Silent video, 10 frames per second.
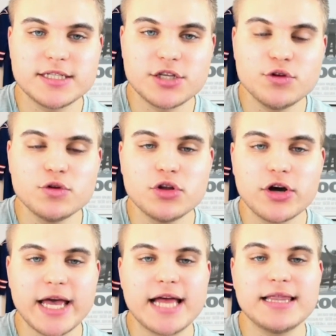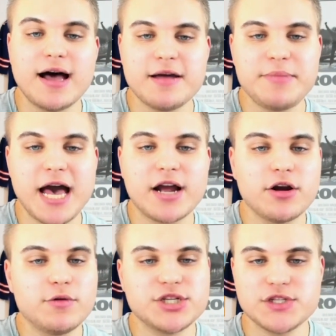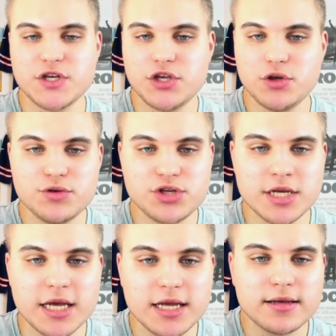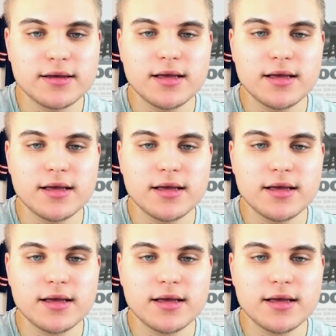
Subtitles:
you look at linebacker, which is a huge need.